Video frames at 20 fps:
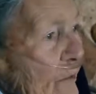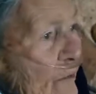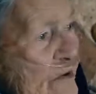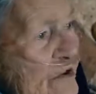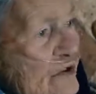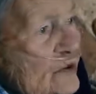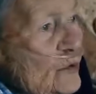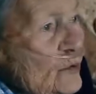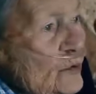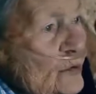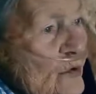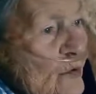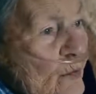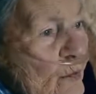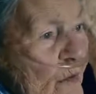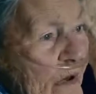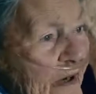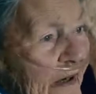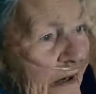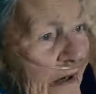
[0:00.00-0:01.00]
was sort
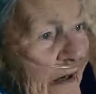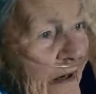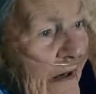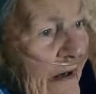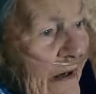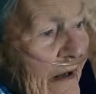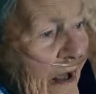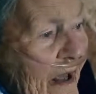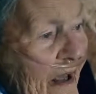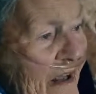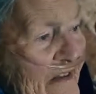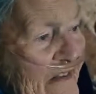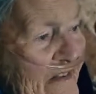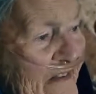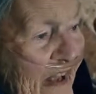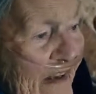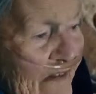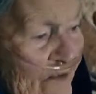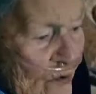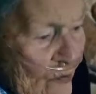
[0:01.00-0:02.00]
of wiggling,
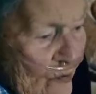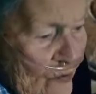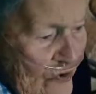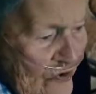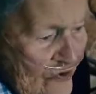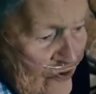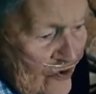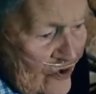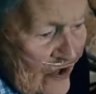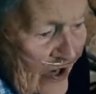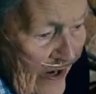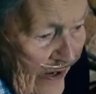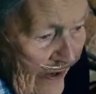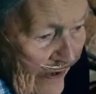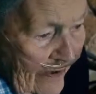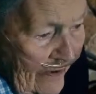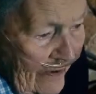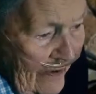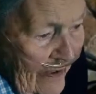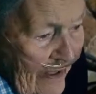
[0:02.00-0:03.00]
sat on a
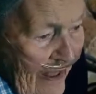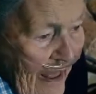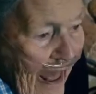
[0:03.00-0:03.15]
chair,